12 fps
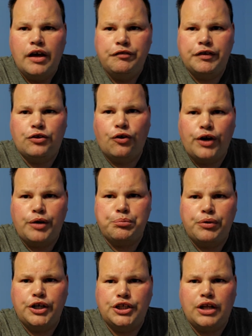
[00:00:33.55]
Victoria
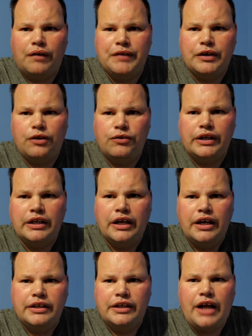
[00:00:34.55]
British Columbia, including
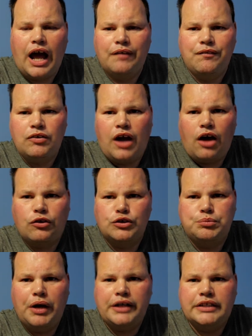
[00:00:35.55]
the 911, all those
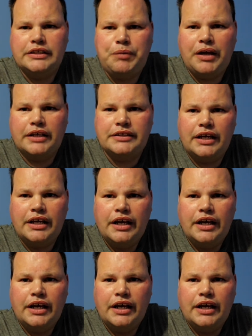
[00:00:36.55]
places, because